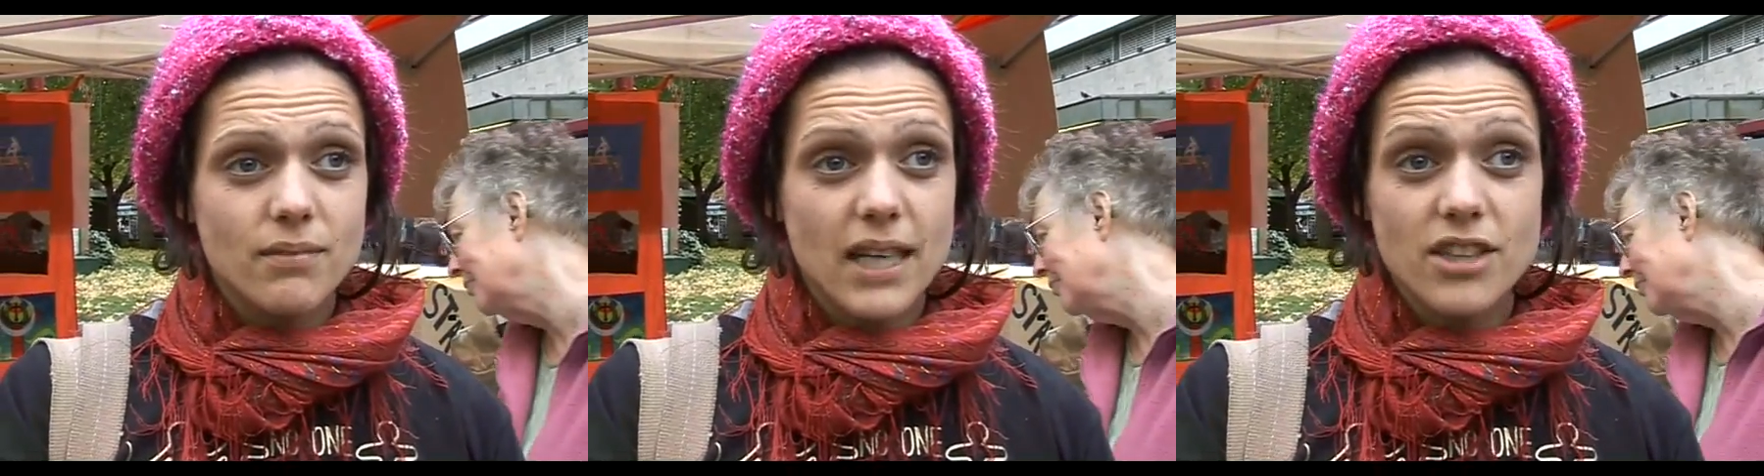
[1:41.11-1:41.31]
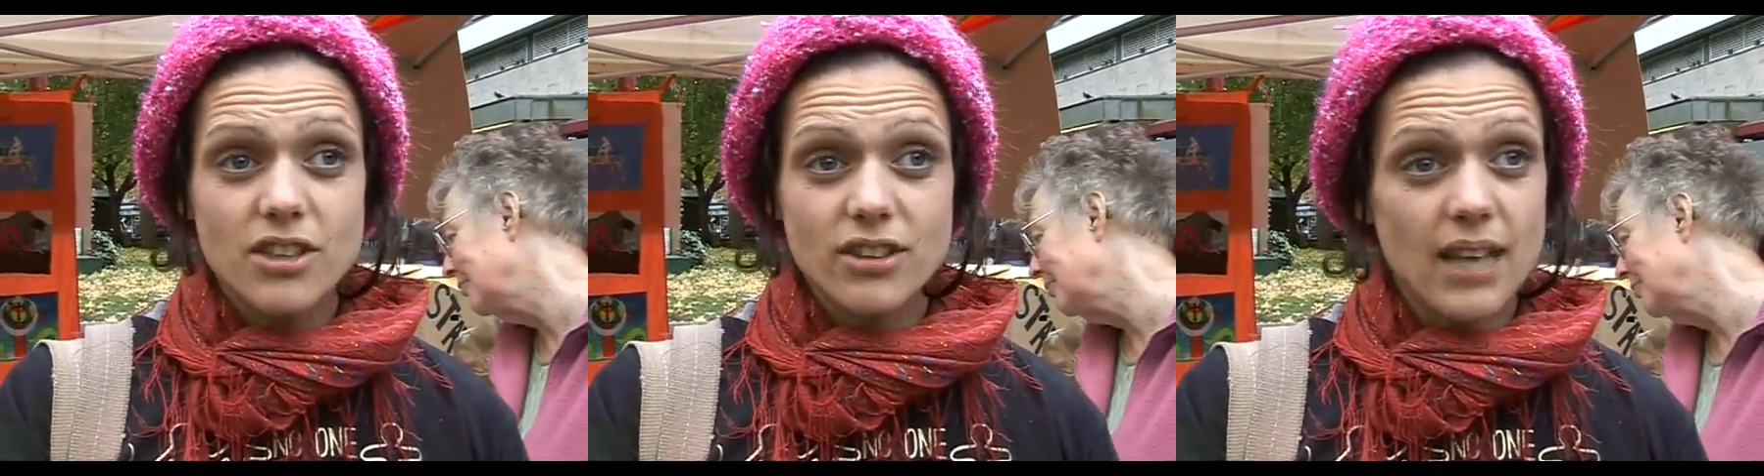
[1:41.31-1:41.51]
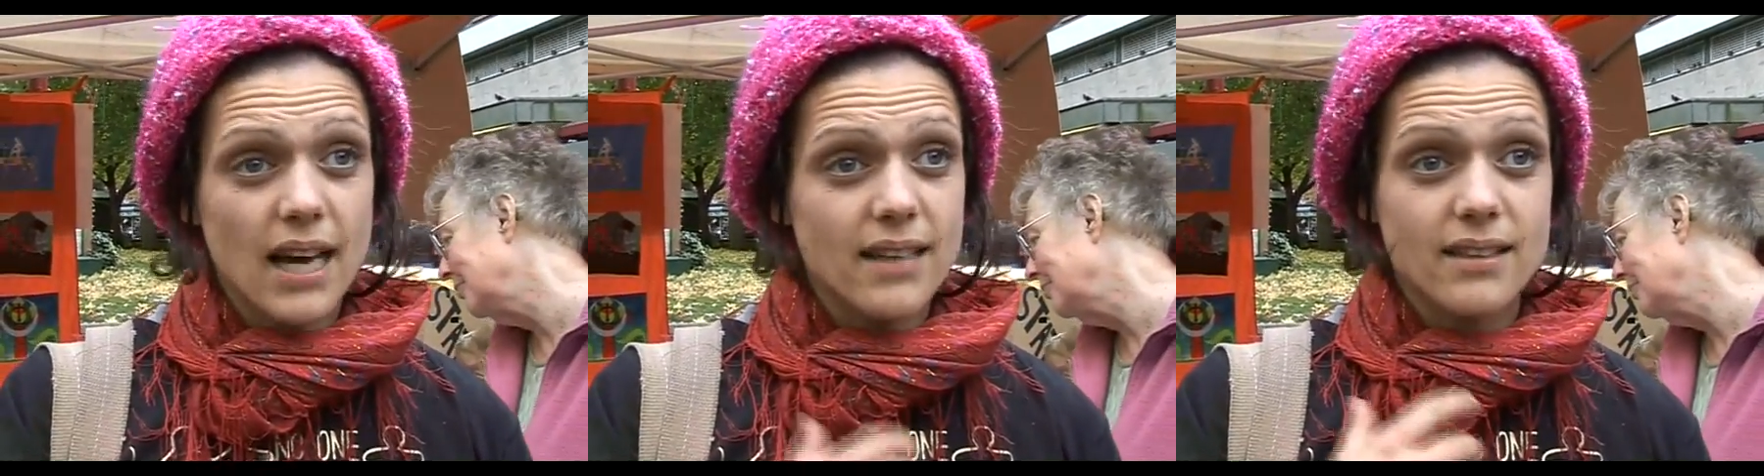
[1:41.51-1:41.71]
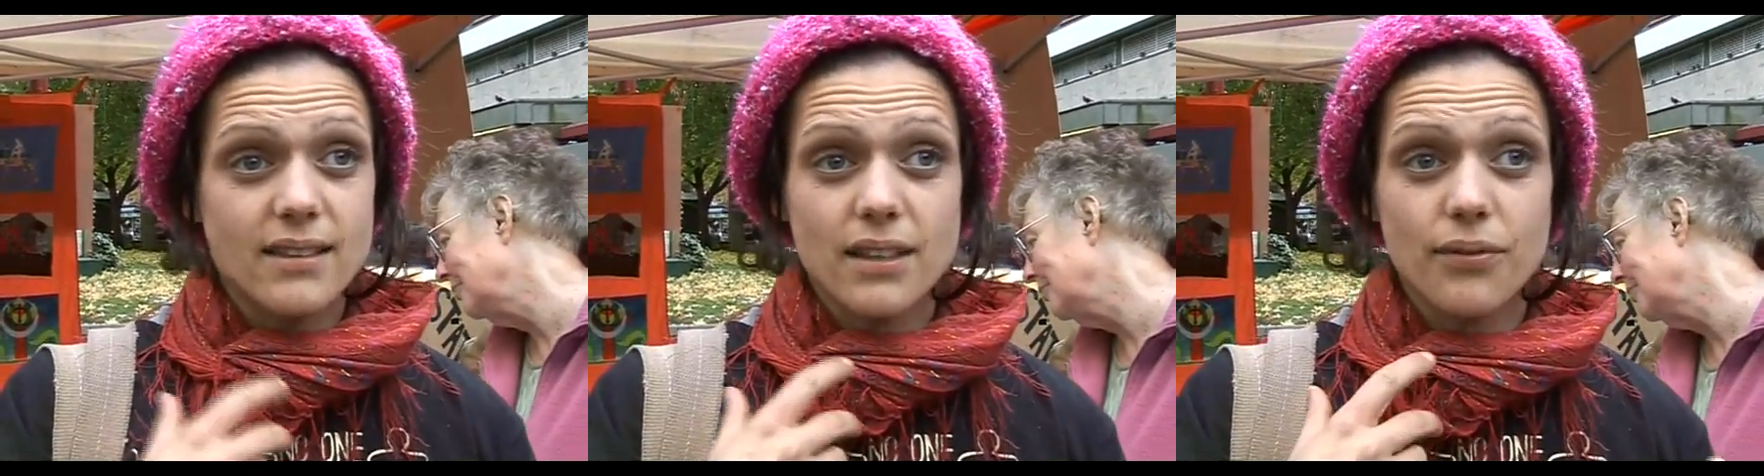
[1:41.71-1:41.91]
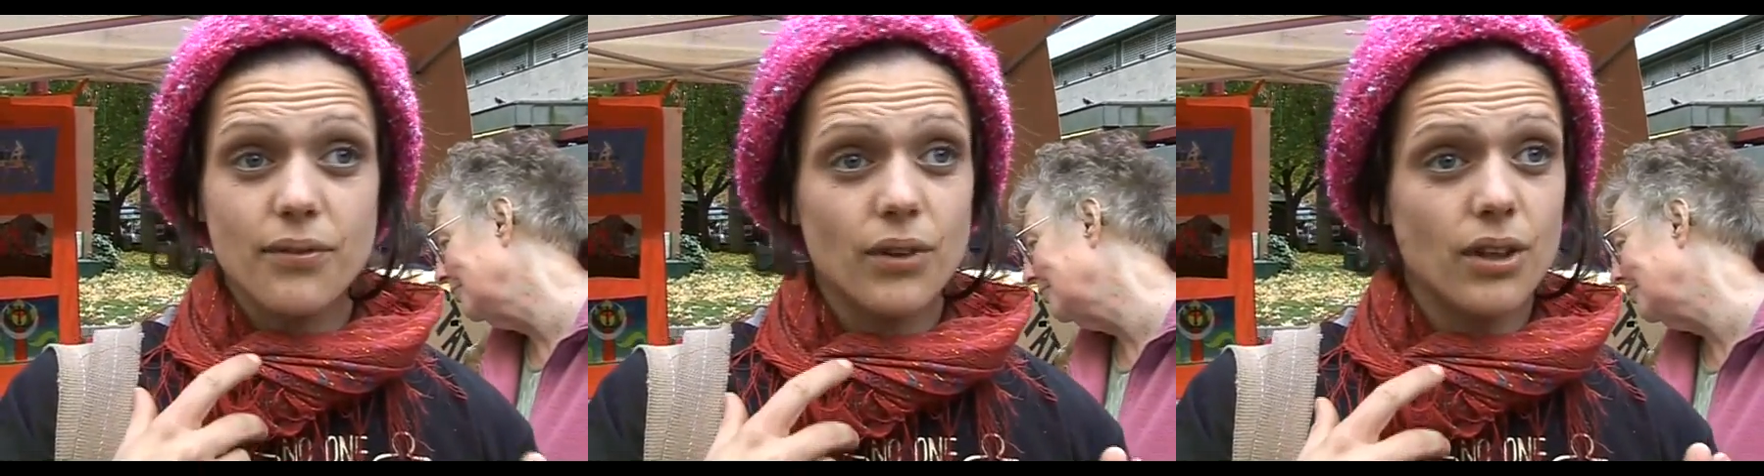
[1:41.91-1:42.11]
They just had a
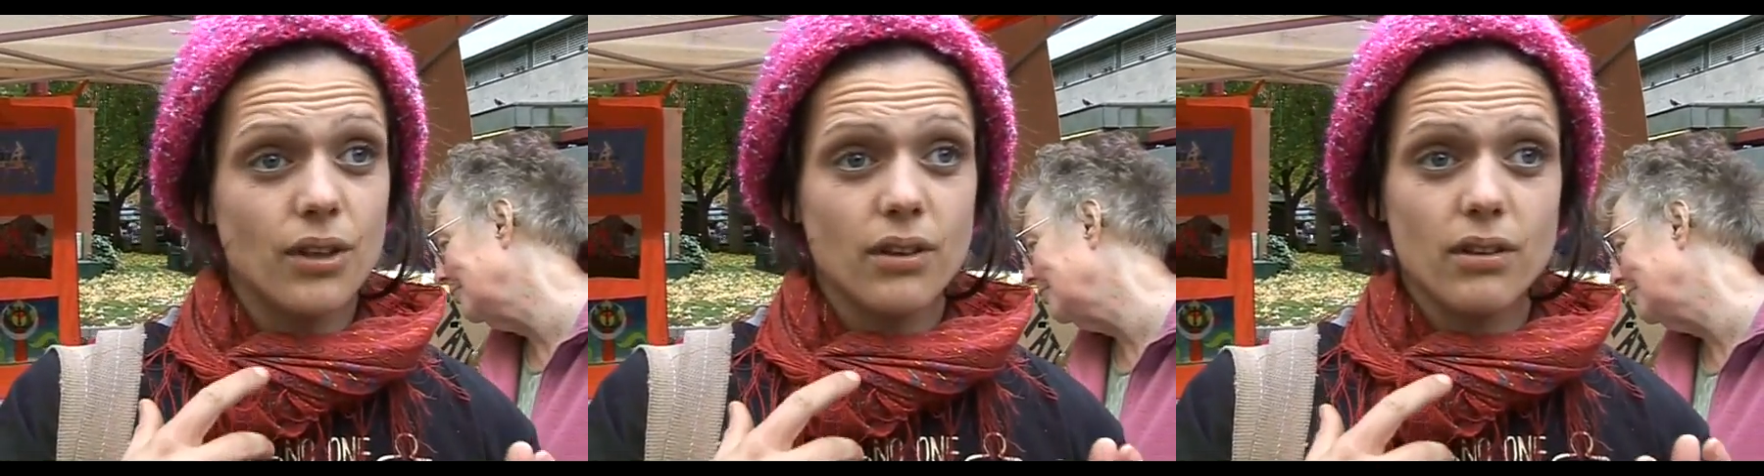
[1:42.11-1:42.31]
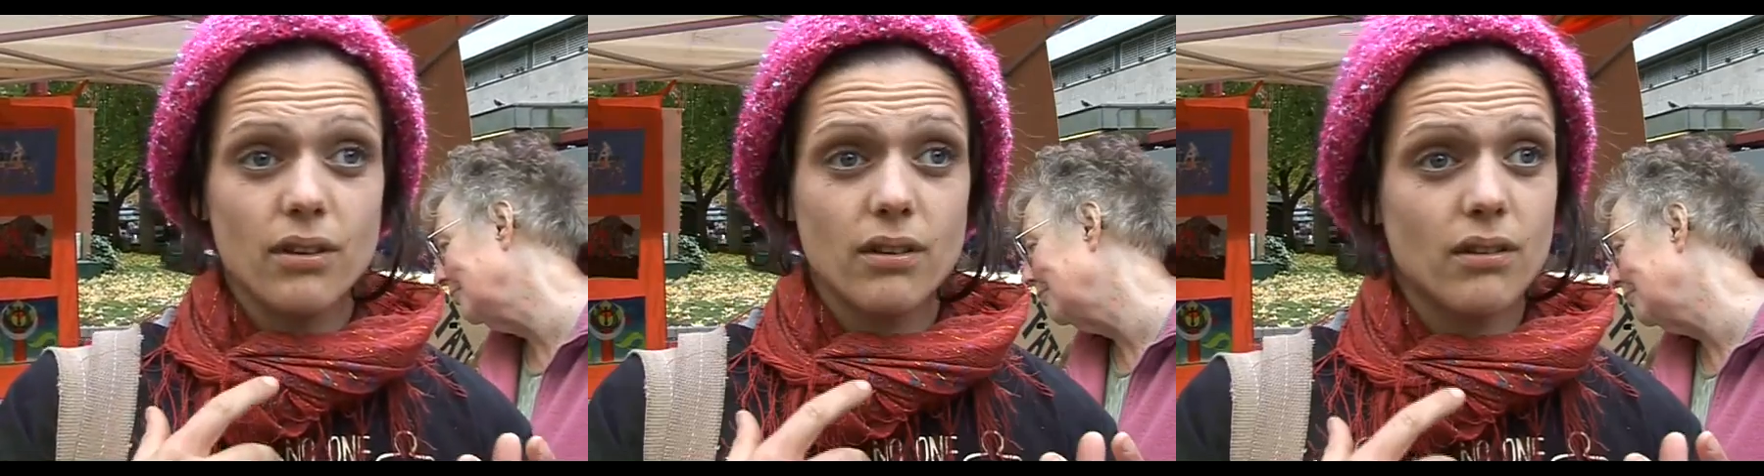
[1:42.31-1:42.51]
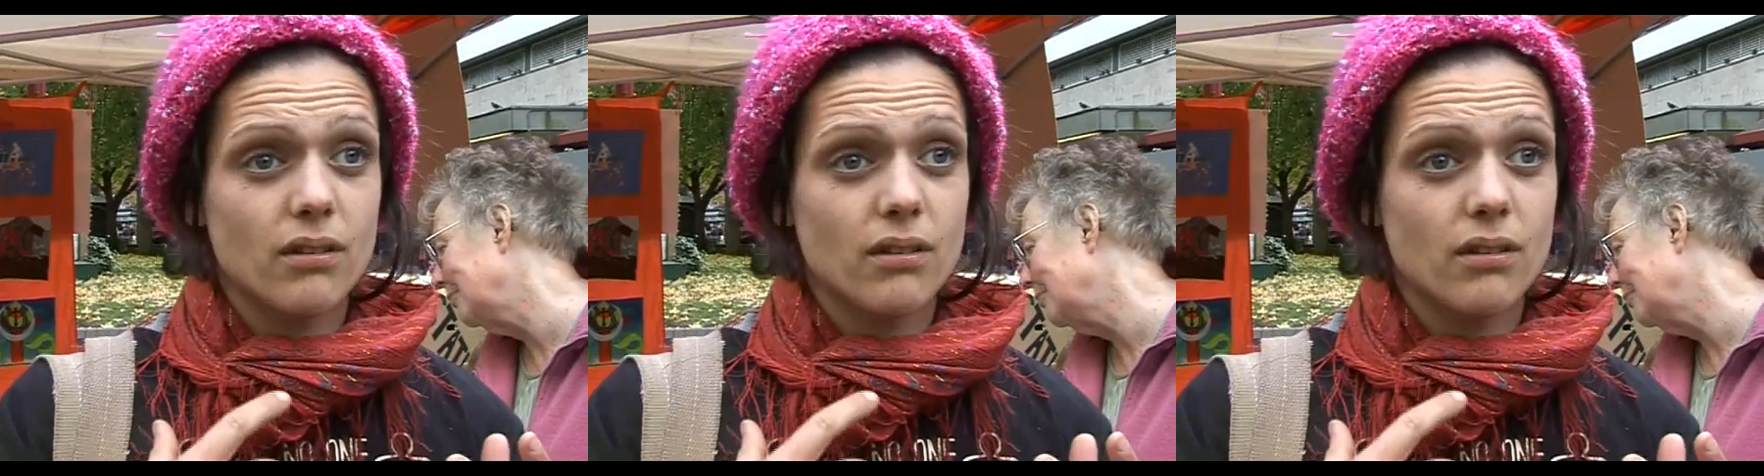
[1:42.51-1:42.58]
different